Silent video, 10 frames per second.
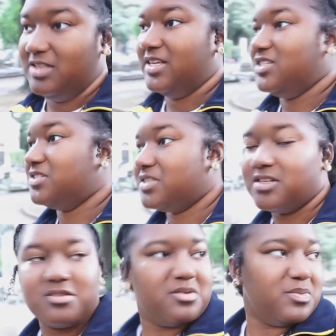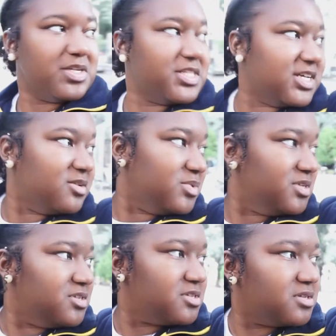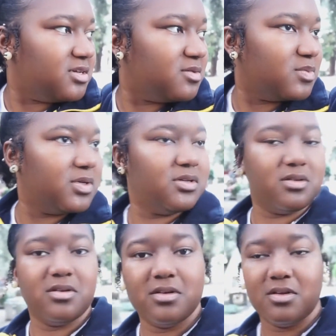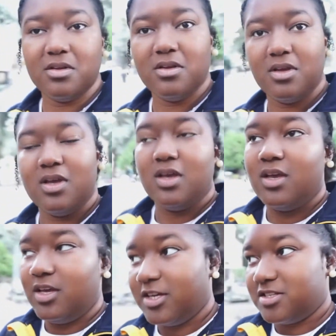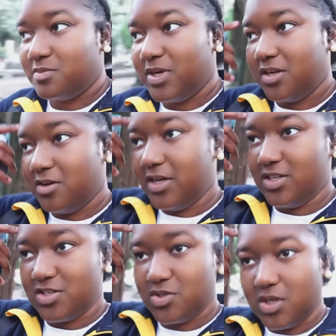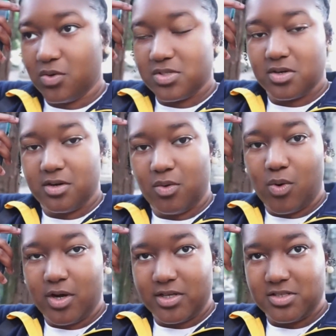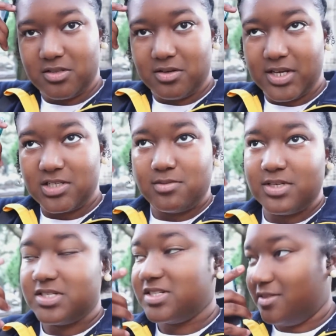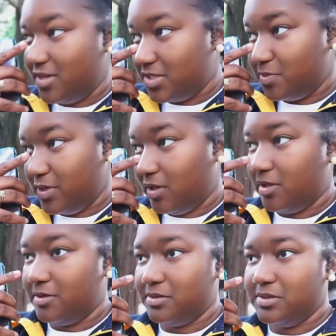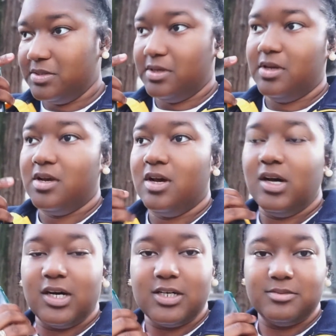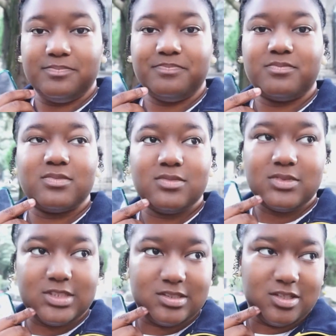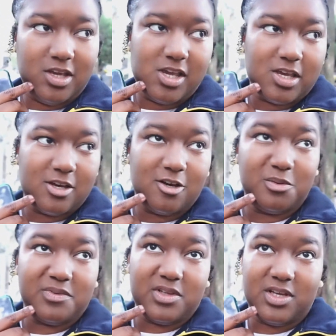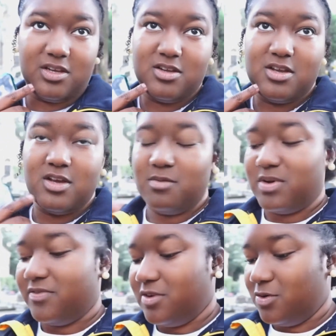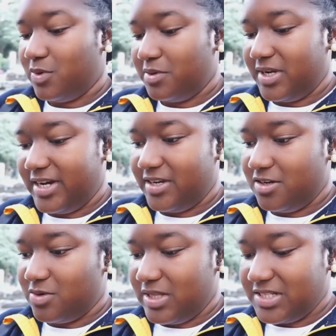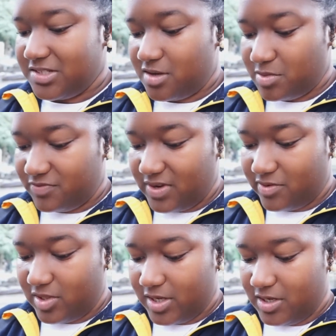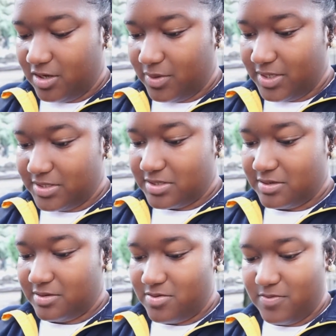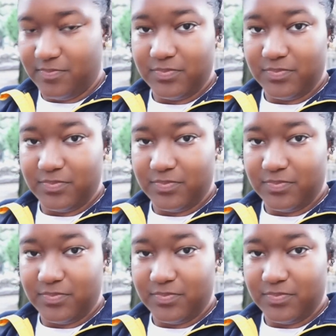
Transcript: That just scared the mess out of me just now, but yeah, so I'm about to go ahead and just get started walking to the next place because I think it's pretty close. Yeah, hopefully my phone won't die. I didn't realize it's almost 5 o'clock anyway, so